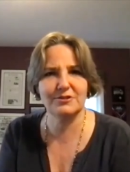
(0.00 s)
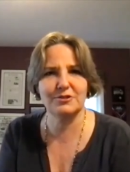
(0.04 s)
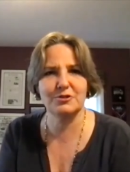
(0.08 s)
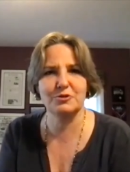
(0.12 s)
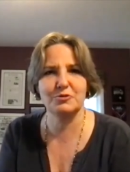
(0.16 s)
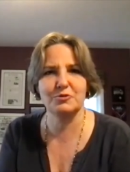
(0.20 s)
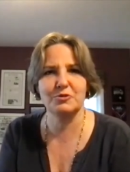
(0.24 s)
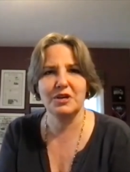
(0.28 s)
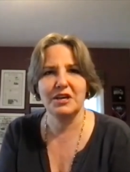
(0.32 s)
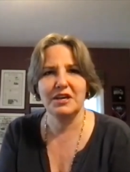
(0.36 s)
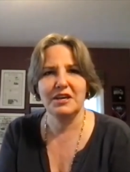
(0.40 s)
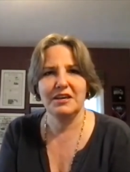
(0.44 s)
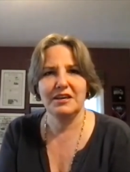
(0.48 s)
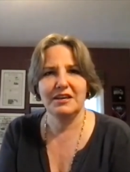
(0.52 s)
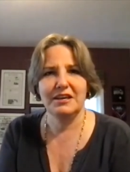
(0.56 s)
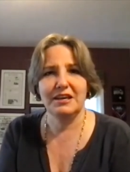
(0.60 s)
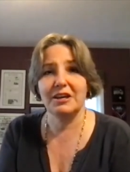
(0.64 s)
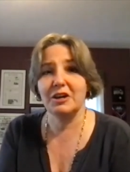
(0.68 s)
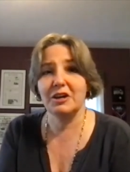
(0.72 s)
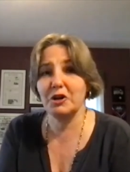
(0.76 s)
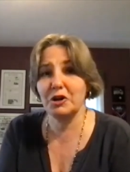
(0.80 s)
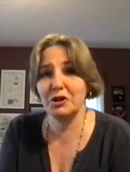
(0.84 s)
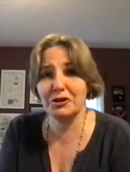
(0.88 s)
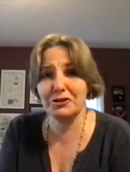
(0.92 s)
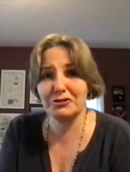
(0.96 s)
to
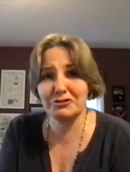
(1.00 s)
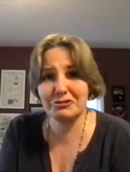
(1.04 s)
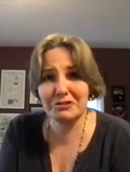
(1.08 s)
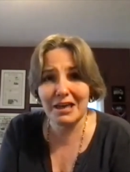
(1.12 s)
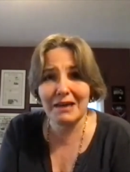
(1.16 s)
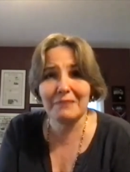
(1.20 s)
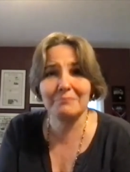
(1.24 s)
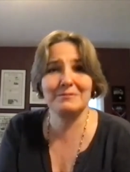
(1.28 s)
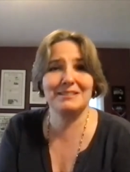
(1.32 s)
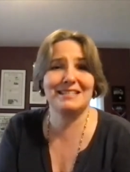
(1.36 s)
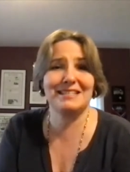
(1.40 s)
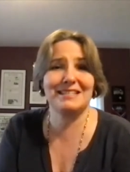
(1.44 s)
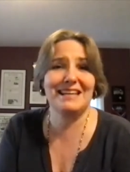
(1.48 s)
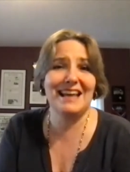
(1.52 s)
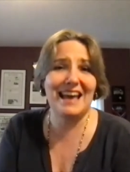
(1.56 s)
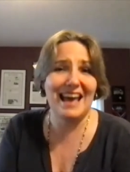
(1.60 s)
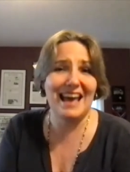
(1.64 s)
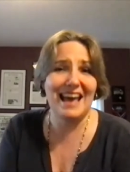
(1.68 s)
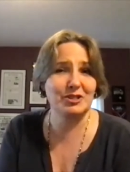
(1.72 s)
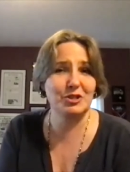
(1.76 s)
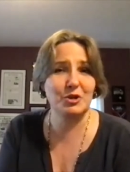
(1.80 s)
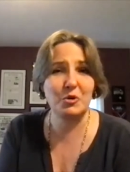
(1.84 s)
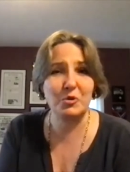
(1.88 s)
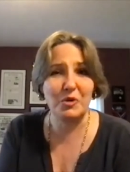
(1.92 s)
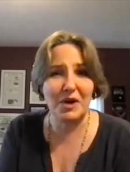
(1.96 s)
encourage them to
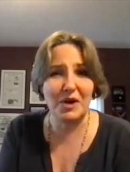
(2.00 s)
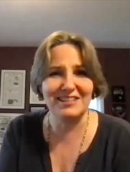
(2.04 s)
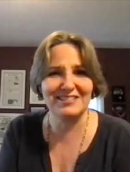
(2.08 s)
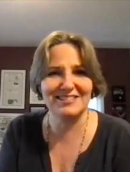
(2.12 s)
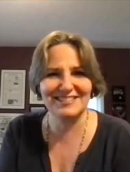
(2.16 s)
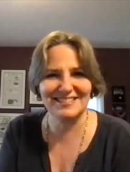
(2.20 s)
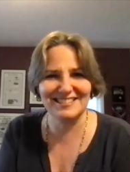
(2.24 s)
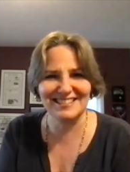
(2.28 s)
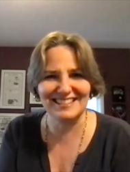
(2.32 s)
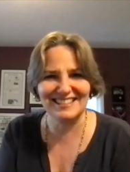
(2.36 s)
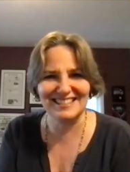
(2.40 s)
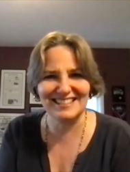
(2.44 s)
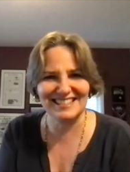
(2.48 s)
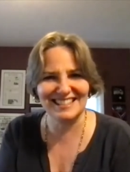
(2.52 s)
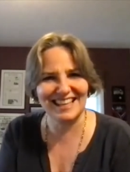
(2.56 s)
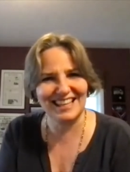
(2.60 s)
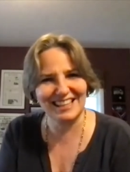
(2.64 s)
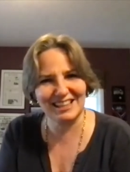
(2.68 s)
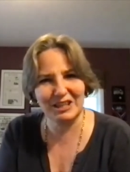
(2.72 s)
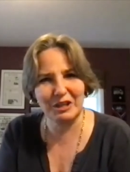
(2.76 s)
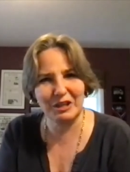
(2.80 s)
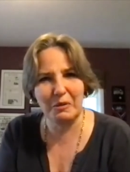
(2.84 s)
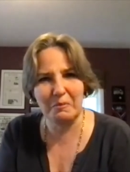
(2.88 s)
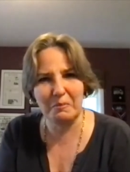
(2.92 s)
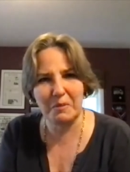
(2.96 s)
ask questions, let
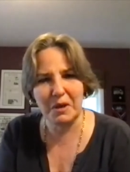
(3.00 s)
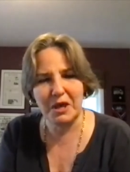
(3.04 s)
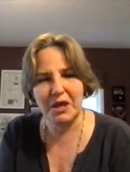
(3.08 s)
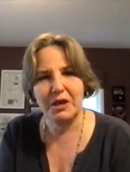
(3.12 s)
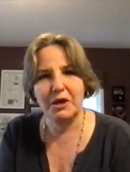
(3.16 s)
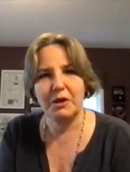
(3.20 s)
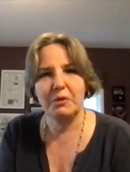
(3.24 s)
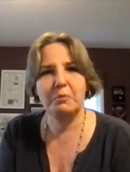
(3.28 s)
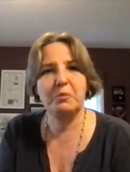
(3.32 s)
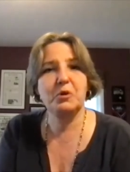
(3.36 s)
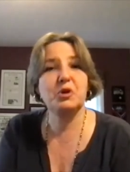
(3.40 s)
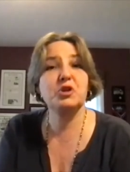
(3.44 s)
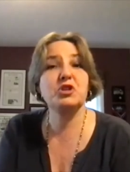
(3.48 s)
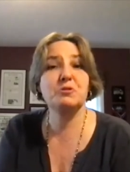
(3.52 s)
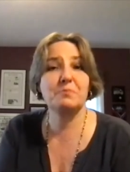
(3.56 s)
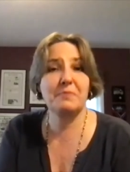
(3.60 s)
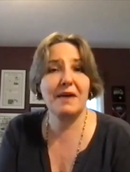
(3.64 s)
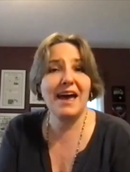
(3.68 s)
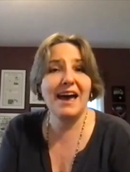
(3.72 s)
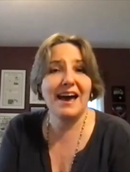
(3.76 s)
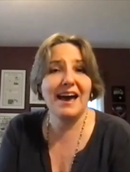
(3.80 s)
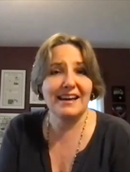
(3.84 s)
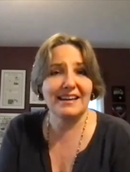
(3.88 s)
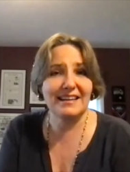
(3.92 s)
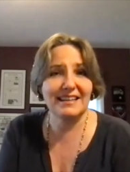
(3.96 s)
them push
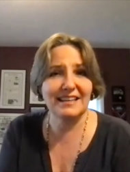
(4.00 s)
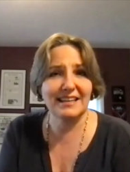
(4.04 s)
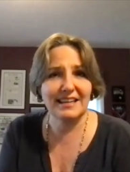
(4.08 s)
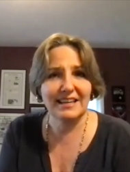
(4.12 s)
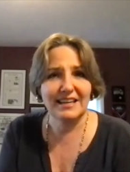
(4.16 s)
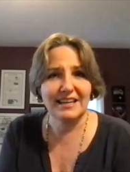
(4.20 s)
back.